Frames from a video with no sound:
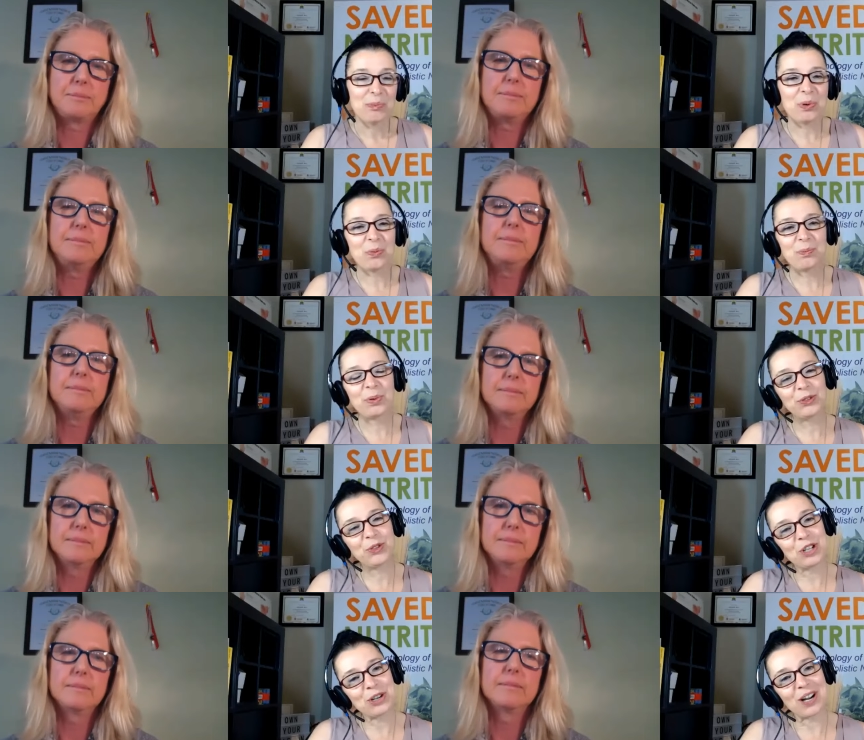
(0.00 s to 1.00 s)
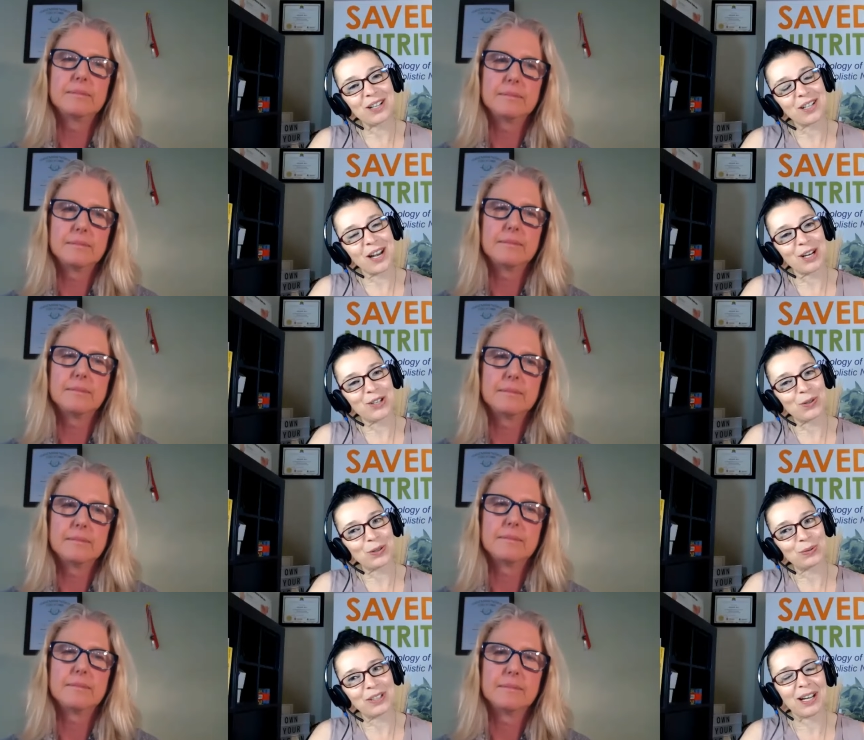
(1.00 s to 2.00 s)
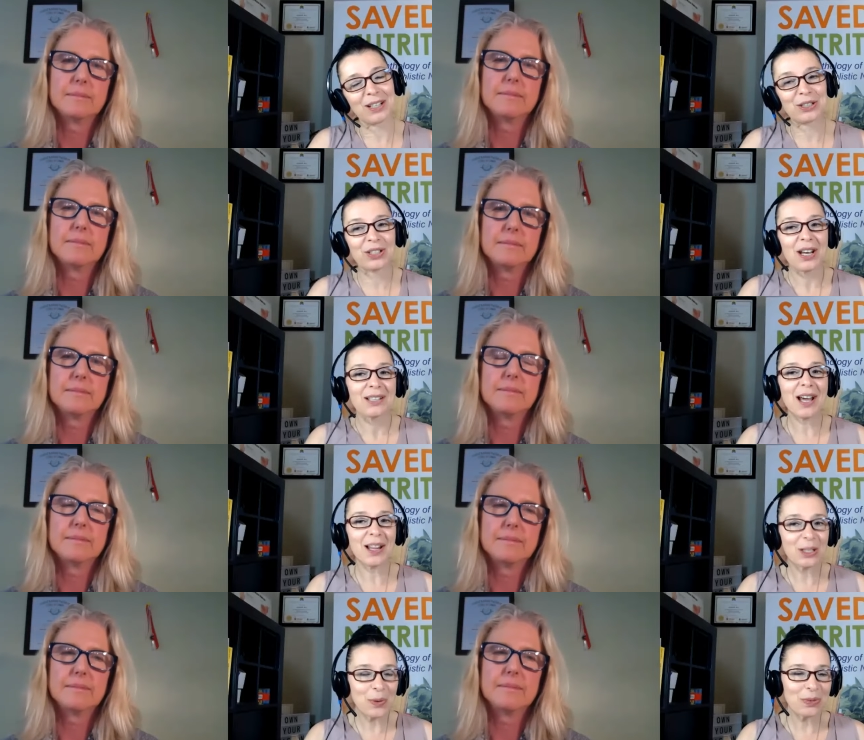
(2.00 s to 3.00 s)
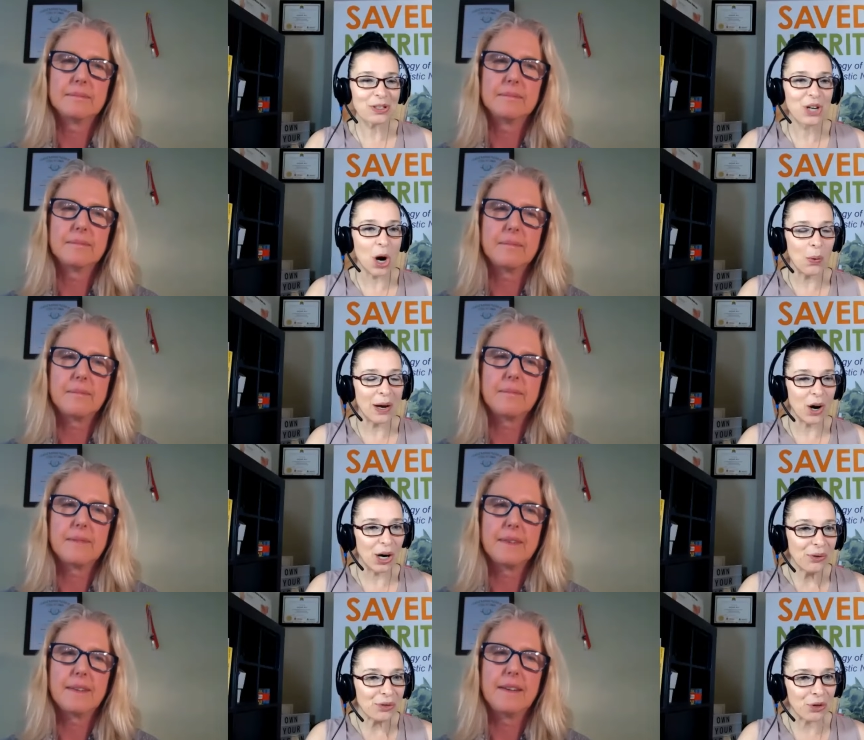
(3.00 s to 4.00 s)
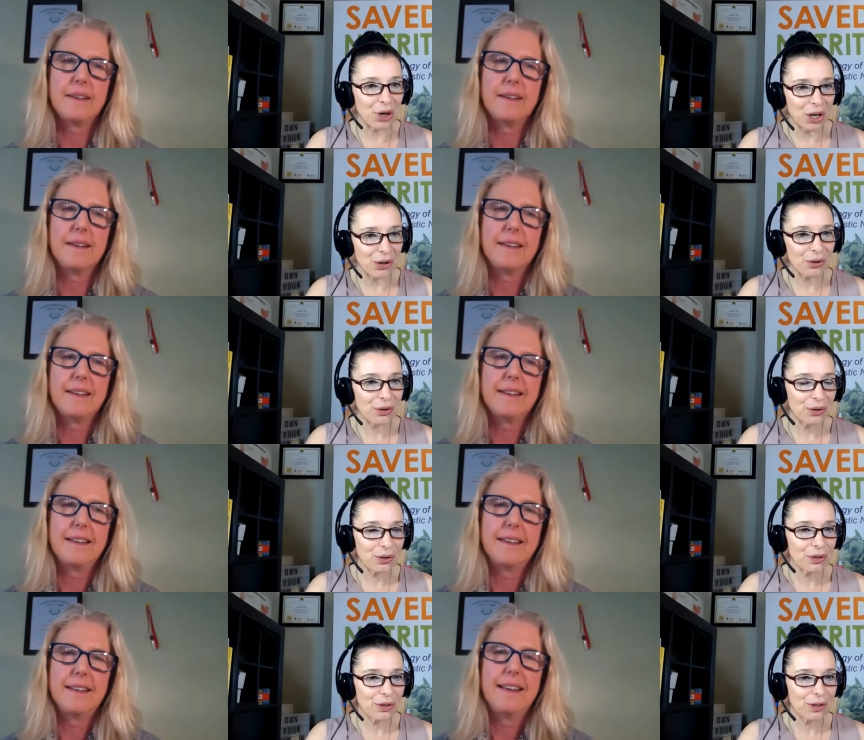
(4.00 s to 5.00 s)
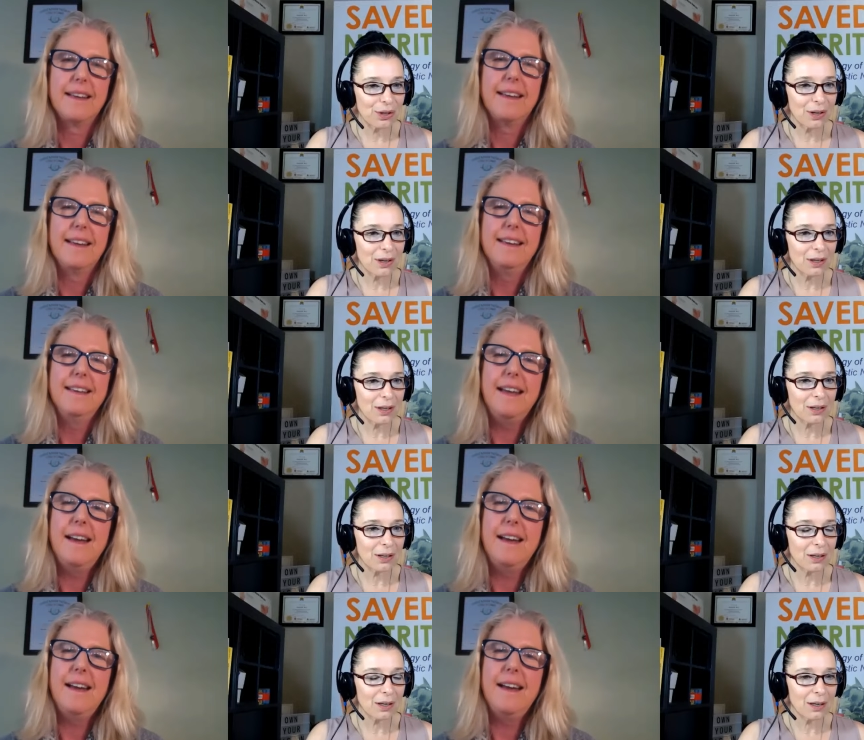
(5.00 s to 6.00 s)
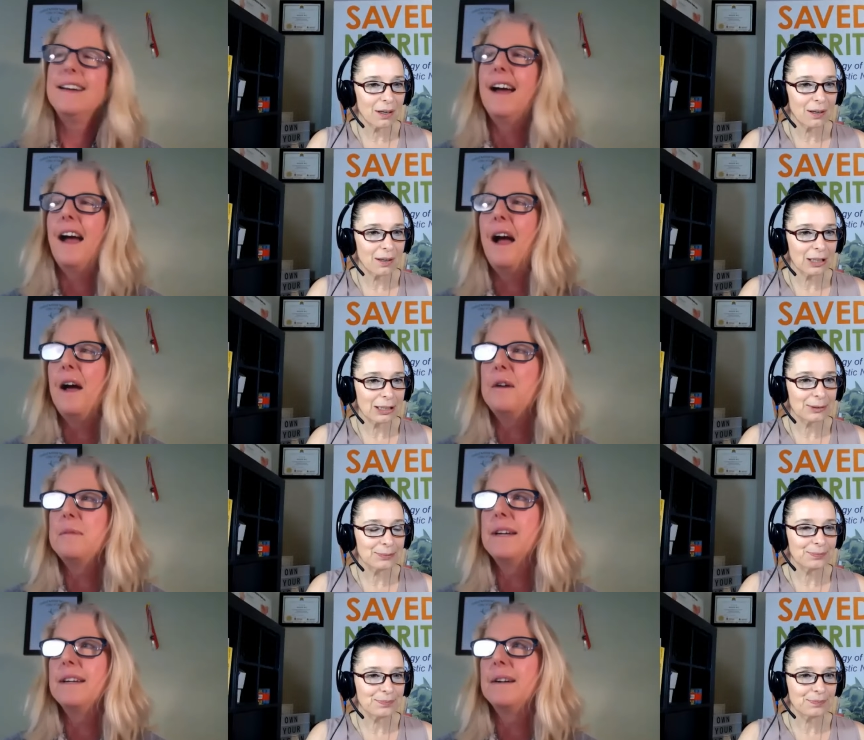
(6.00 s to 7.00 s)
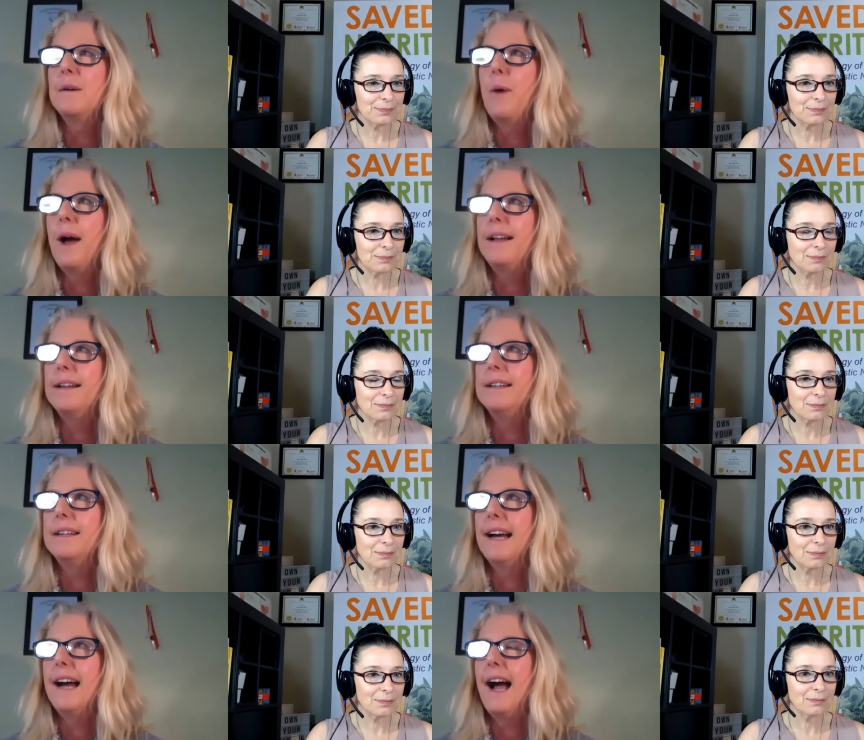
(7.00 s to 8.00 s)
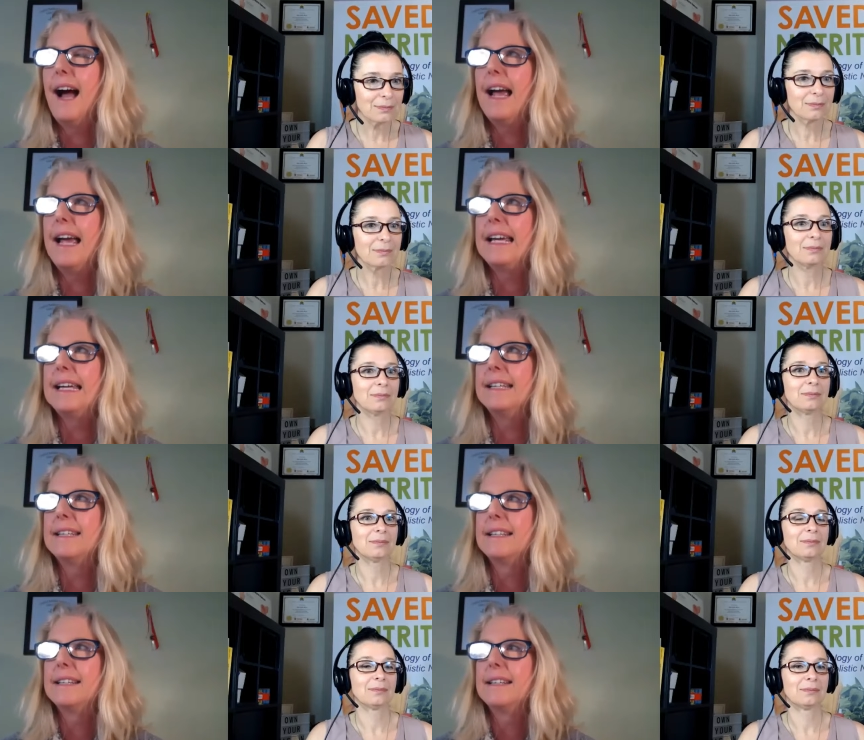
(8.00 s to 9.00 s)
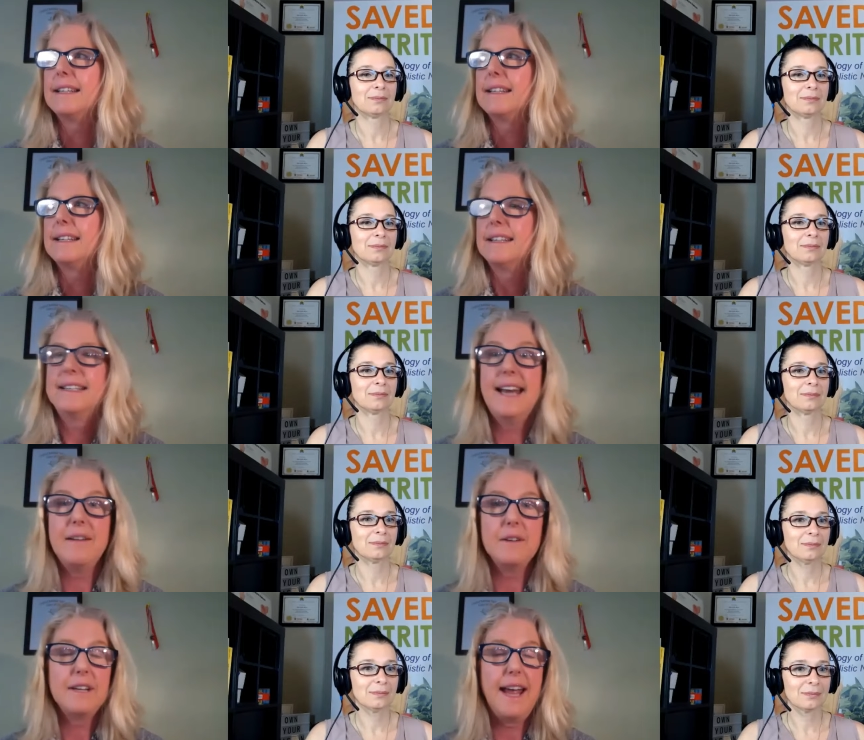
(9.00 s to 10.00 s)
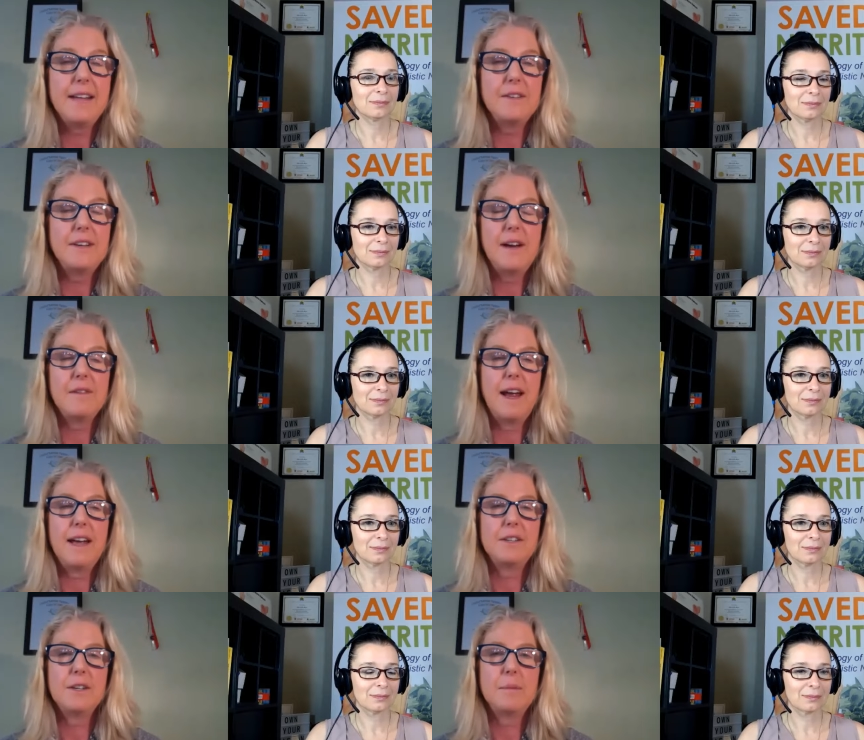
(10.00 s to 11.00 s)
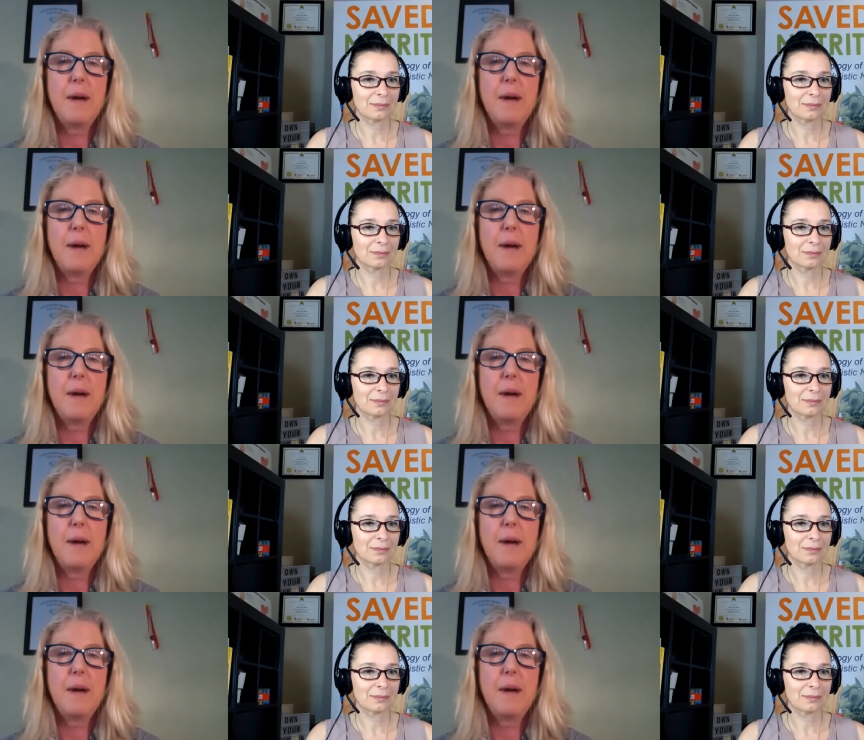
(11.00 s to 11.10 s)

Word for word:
Speaker 1: But before you got diagnosed with cancer, tell us what was going on for you.
Speaker 2: Yeah. Um, well, I never cancer never entered my